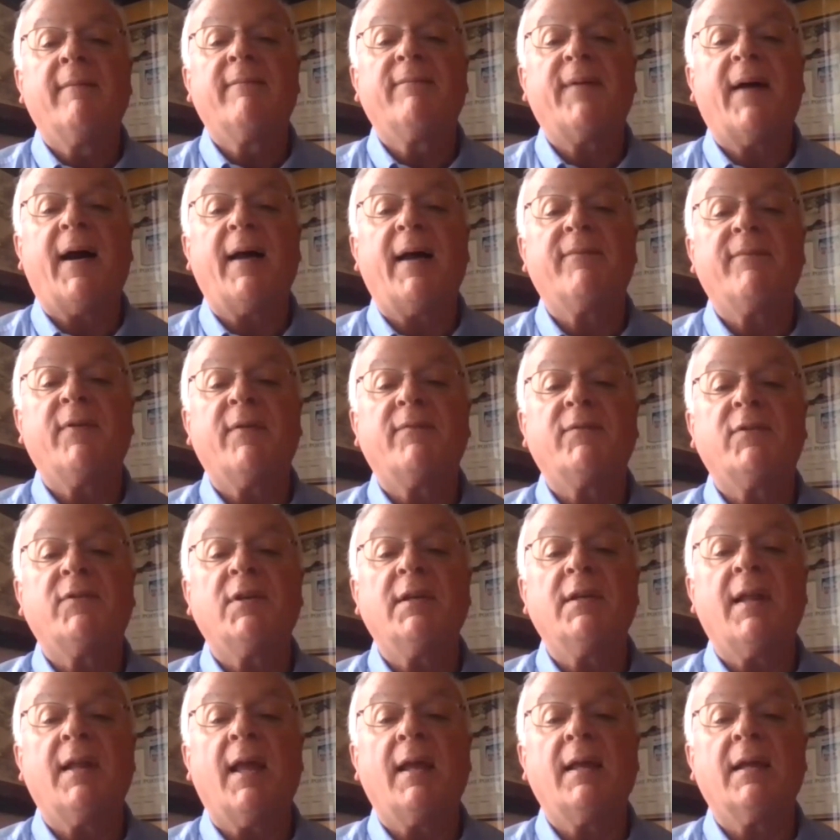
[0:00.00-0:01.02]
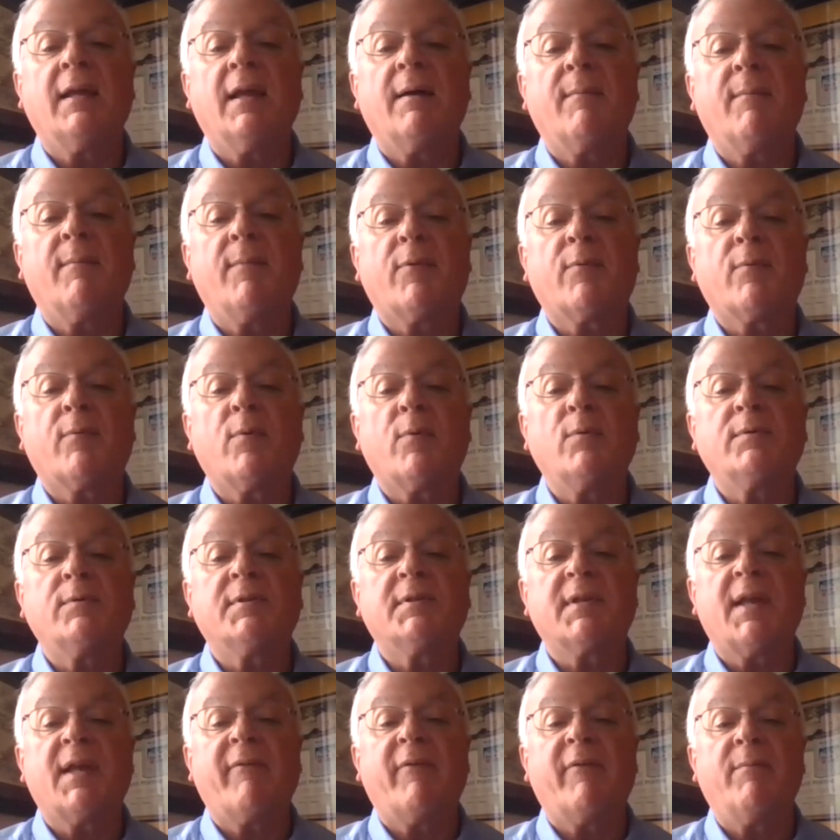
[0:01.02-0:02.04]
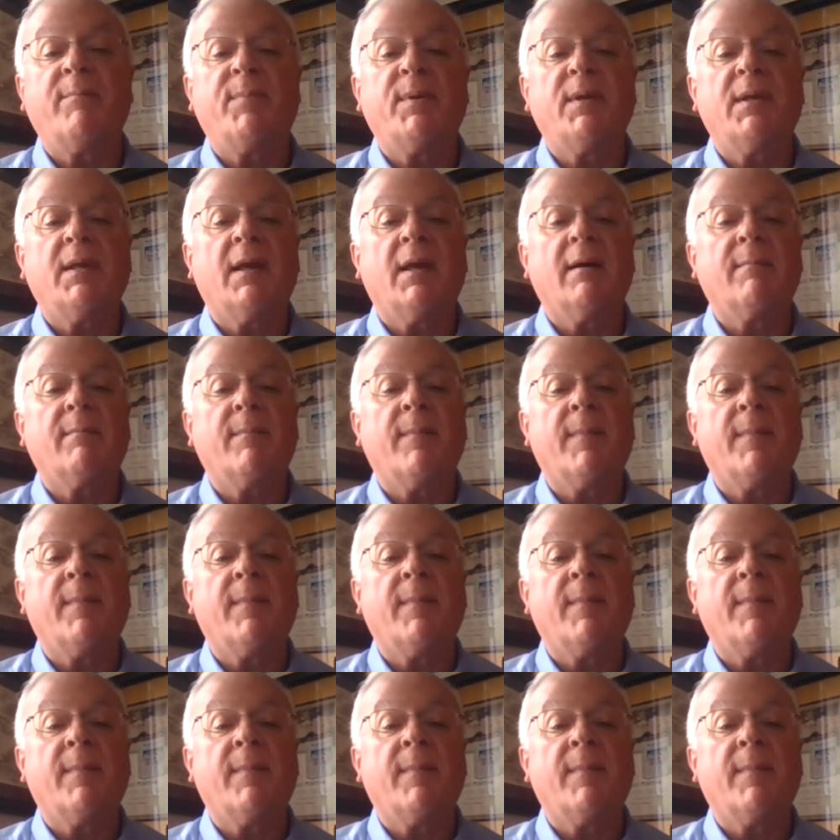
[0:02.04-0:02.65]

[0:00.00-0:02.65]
5:15 a.m. through 7 p.m.